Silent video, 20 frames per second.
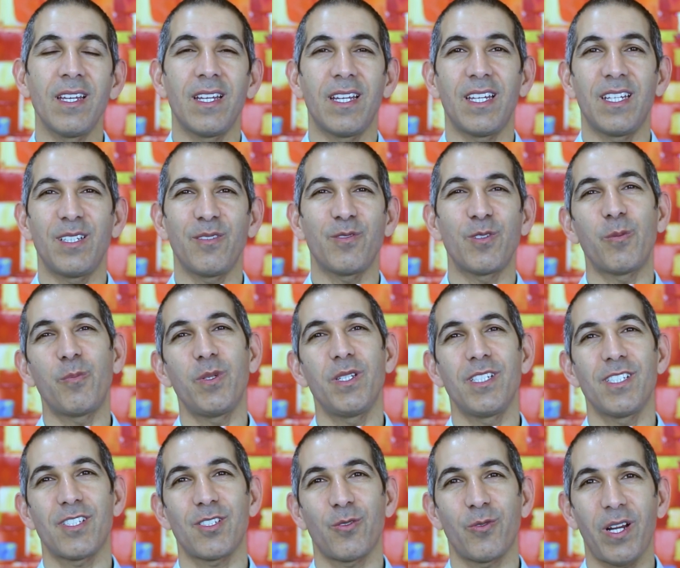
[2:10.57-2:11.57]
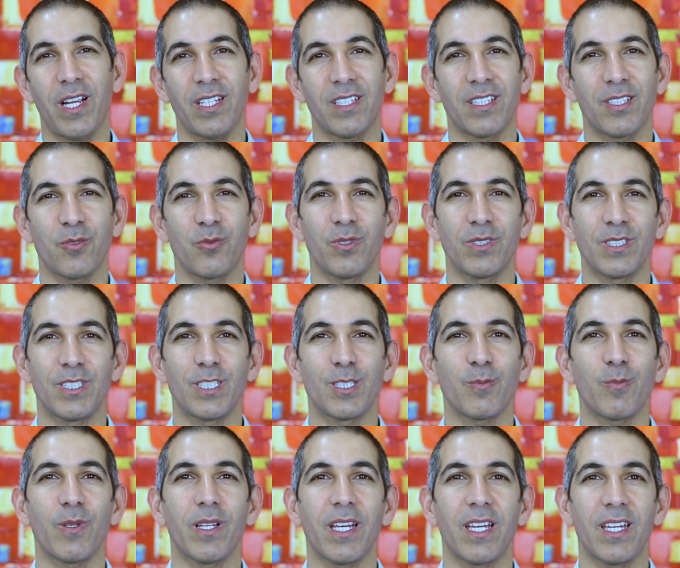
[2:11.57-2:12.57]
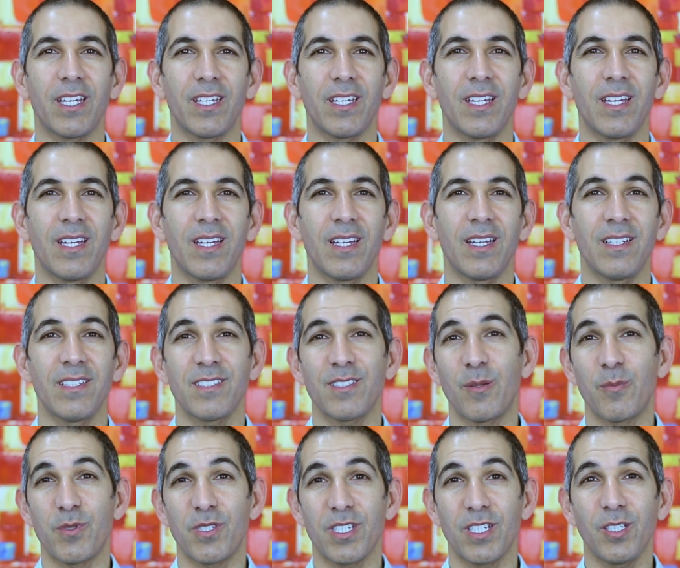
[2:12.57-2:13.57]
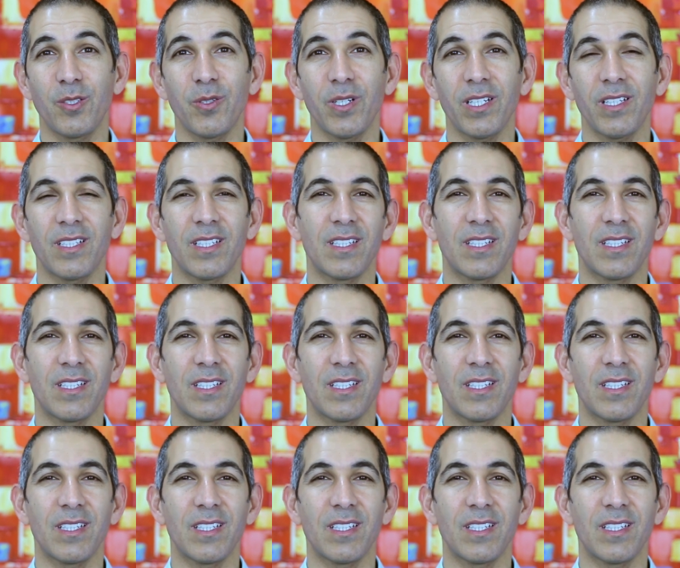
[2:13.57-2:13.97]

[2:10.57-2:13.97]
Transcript: And if the PIN is correct, it will display some secret.